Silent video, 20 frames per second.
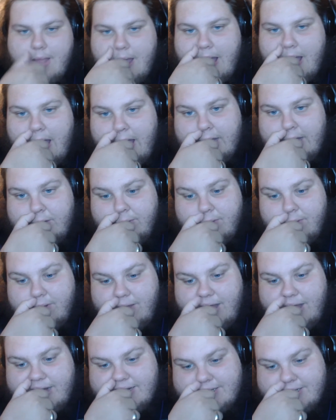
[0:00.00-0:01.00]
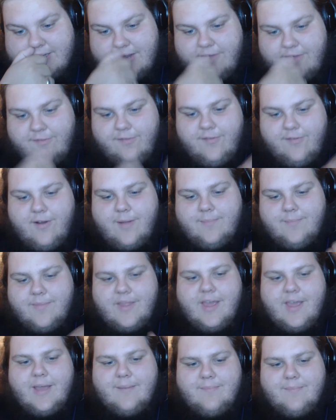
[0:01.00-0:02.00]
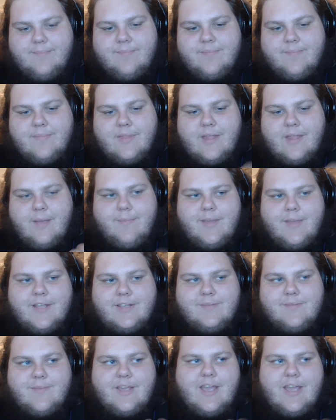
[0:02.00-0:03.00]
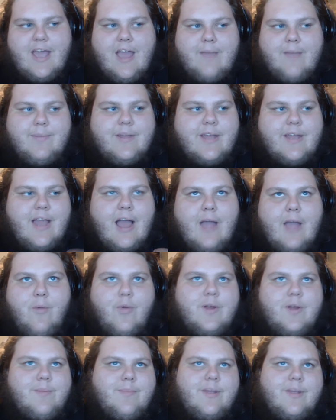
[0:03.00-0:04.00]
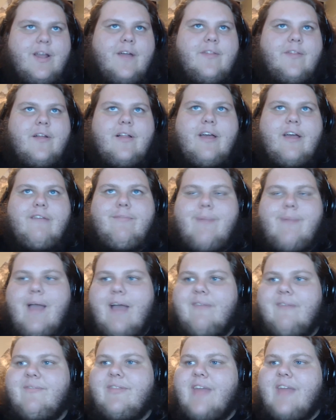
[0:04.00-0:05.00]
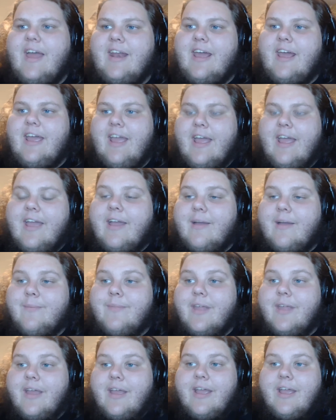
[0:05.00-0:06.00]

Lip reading: I do a lot of stuff from them that makes me happy, I wouldn't be on the life path that I am.